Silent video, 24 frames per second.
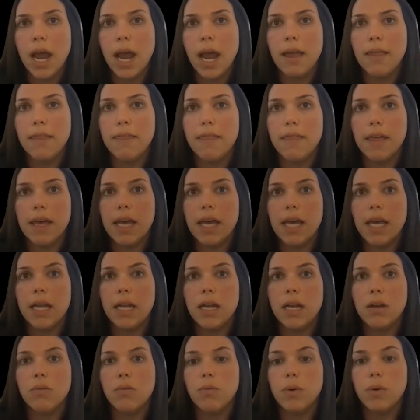And
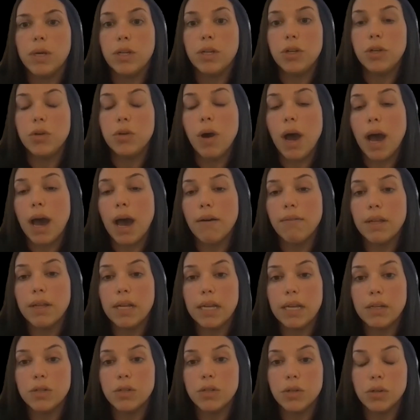then we do have an
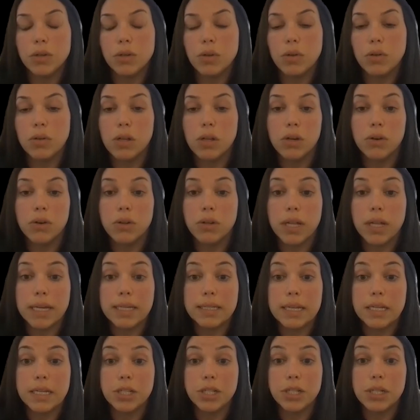internal
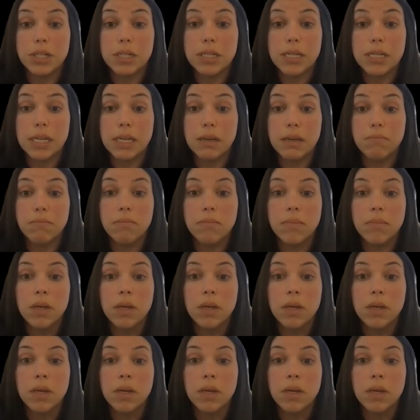localization team.